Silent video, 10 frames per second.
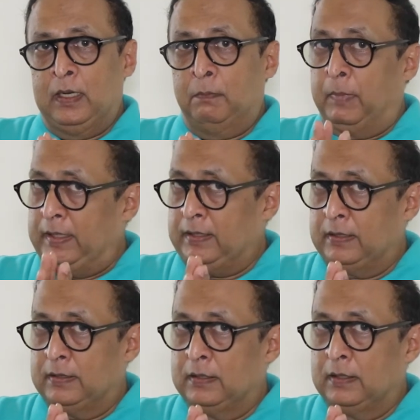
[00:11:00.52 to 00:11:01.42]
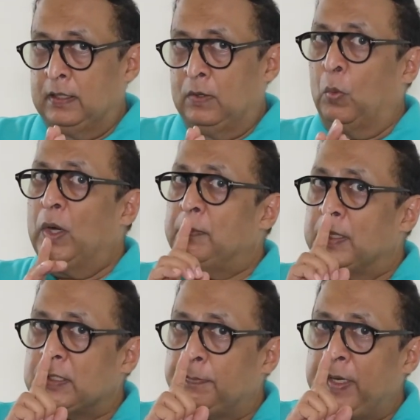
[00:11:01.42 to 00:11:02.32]
but one
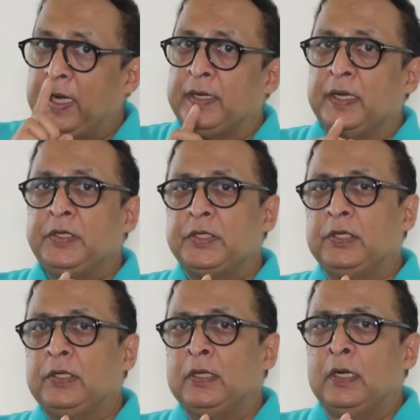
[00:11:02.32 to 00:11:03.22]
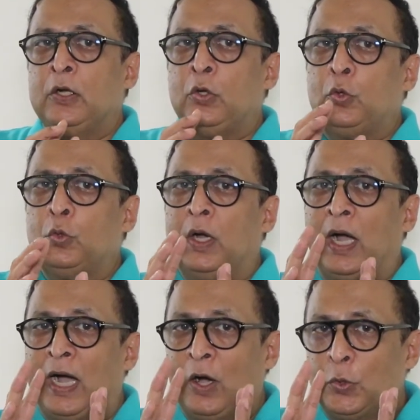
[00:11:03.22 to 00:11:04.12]
must pay attention to
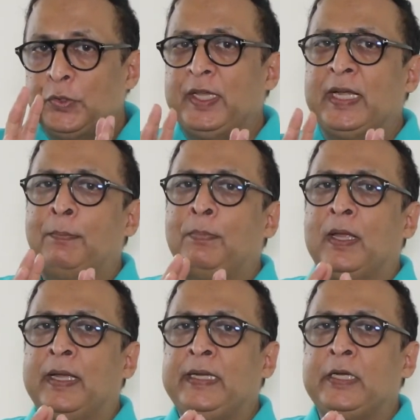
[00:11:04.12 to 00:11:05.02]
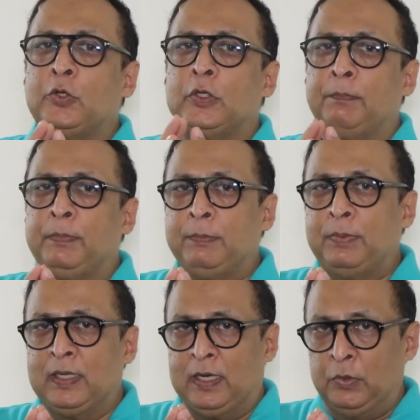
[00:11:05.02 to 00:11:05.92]
how they are applying it to the
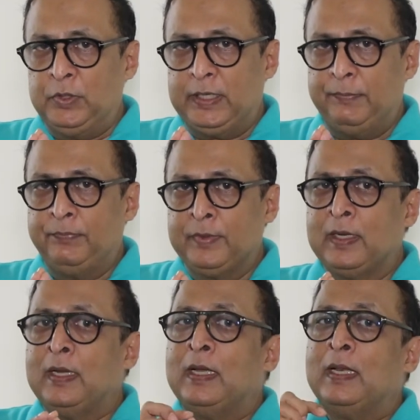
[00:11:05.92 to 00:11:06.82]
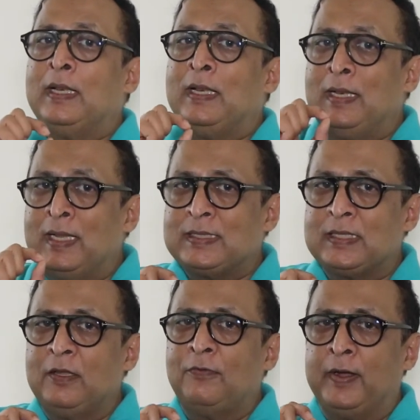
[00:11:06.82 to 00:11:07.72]
people around them, lest
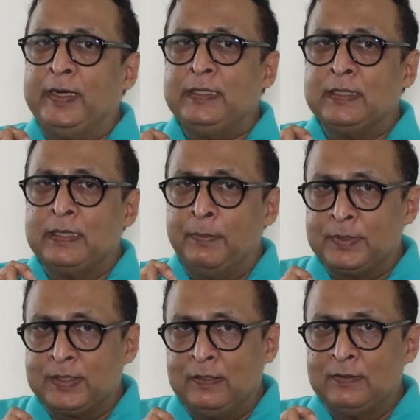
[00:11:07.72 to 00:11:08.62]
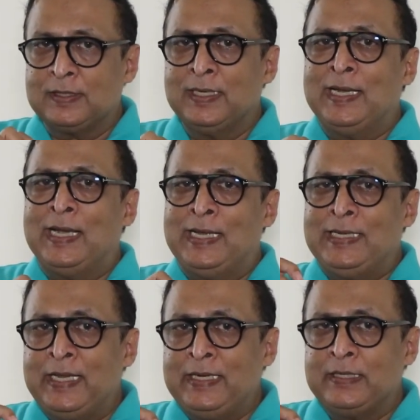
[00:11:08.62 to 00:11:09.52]
they find themselves
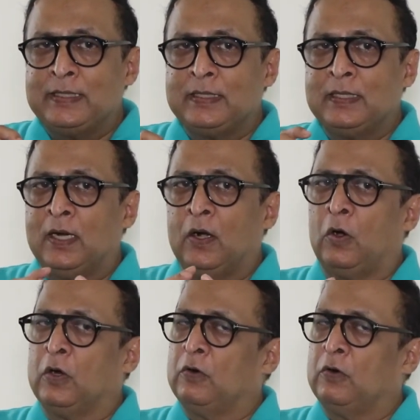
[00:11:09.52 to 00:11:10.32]
alienated or